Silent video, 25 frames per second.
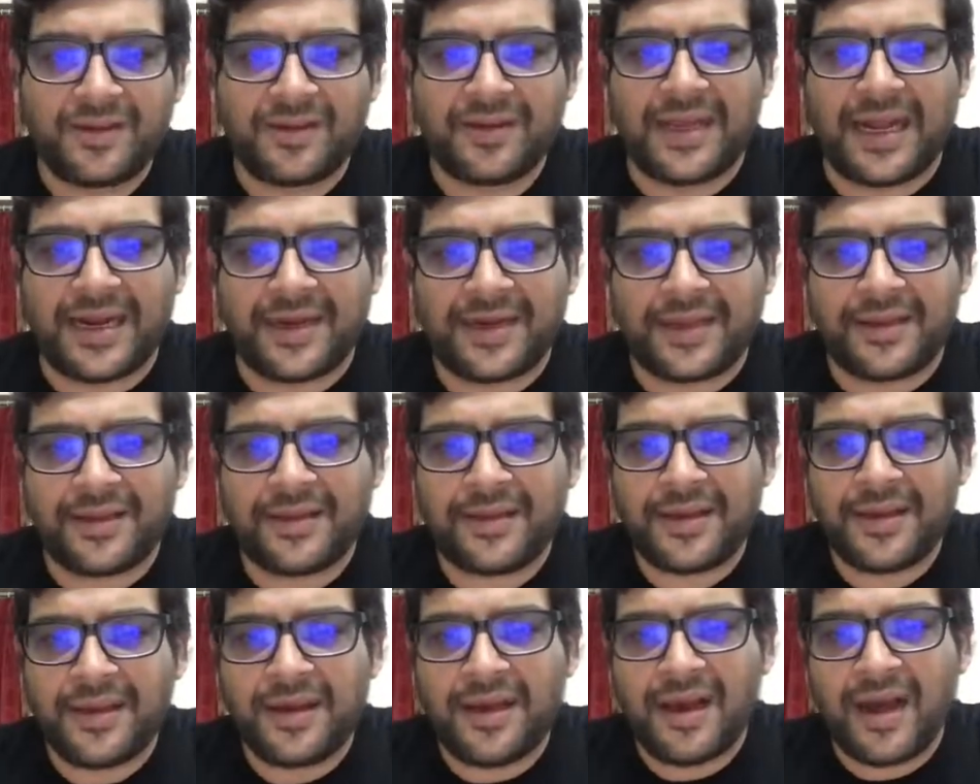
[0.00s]
that is
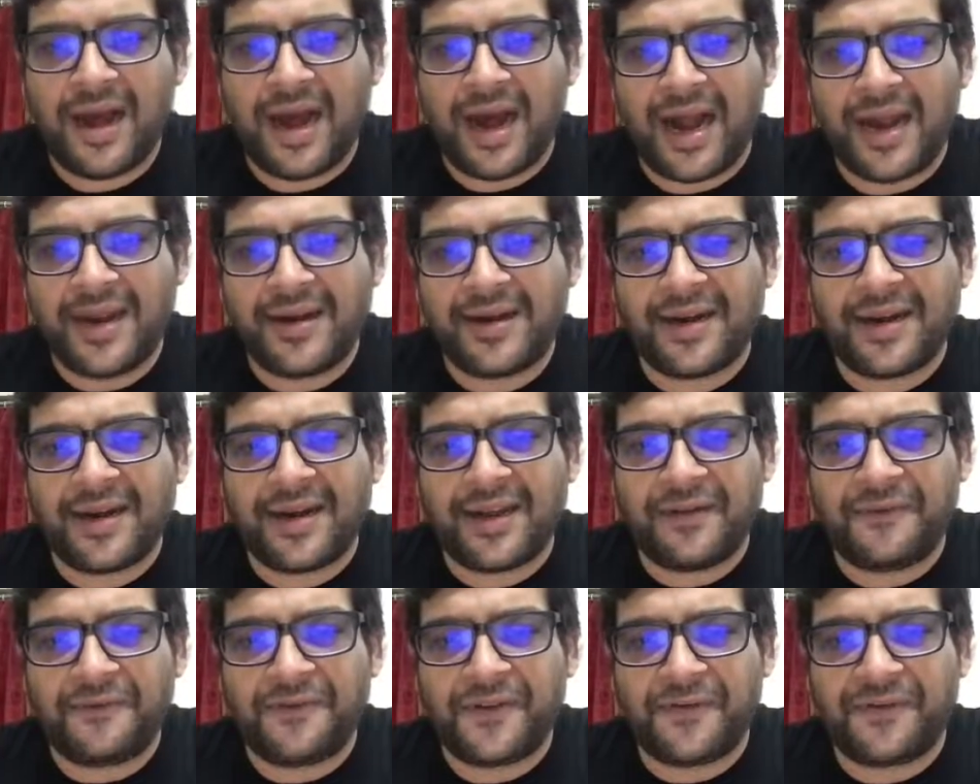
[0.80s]

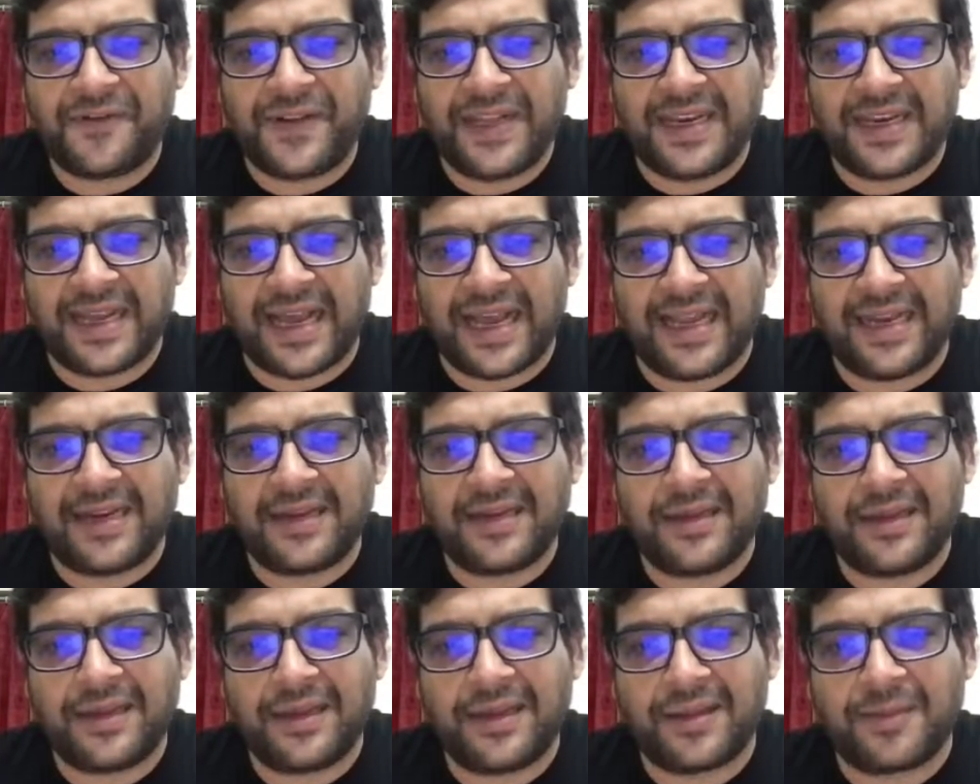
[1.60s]

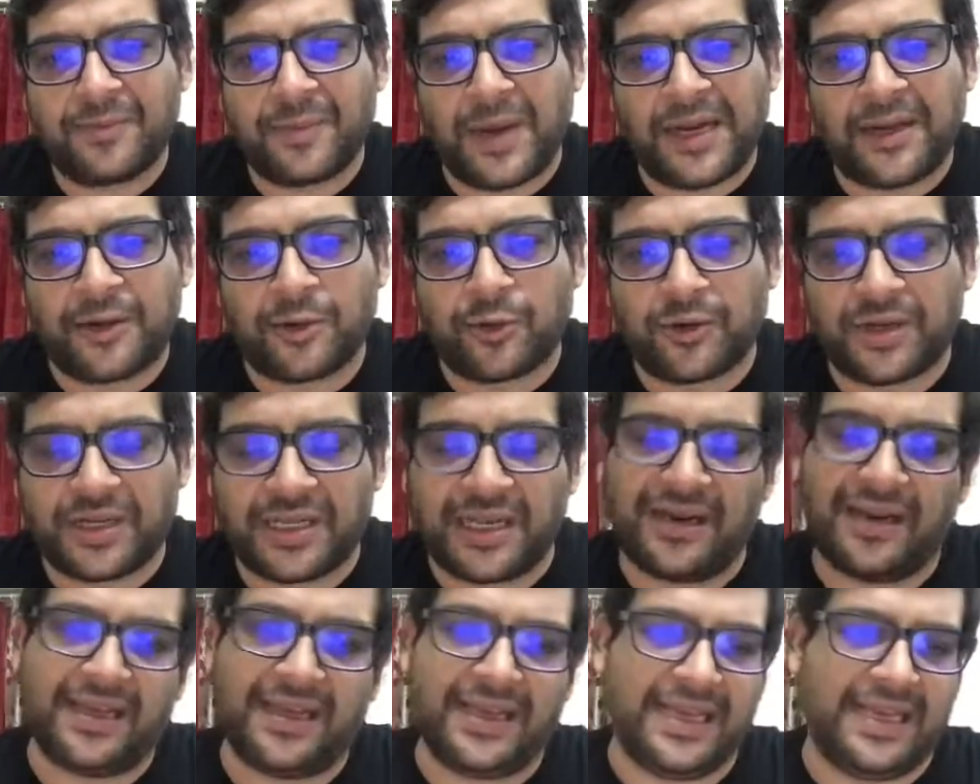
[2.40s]
159 is my
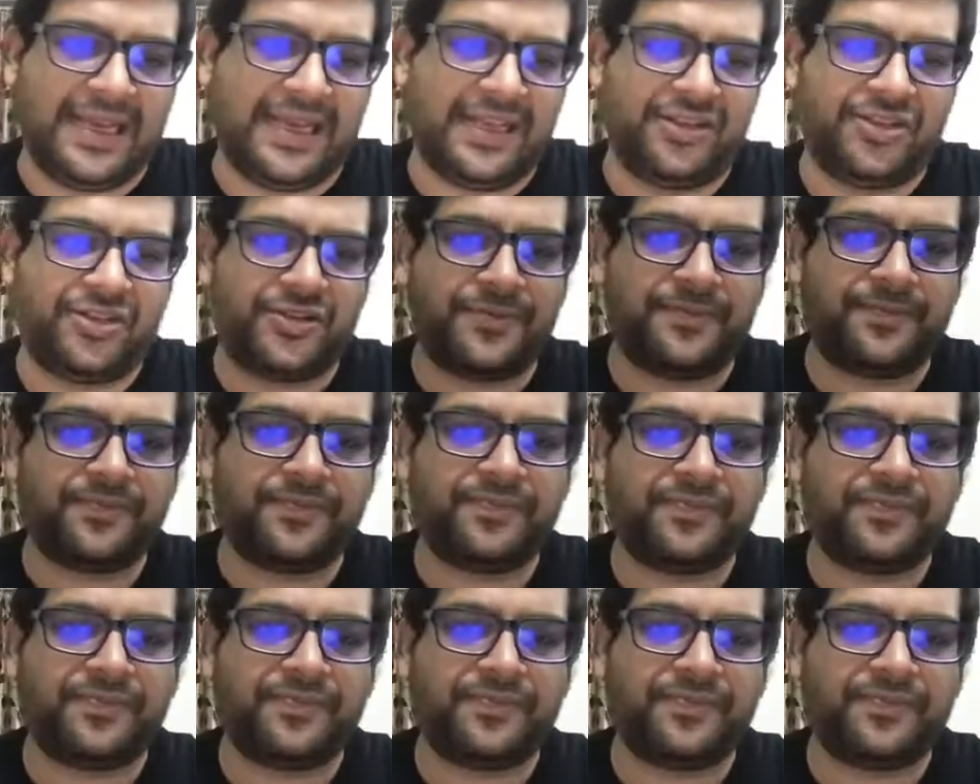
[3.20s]
total age.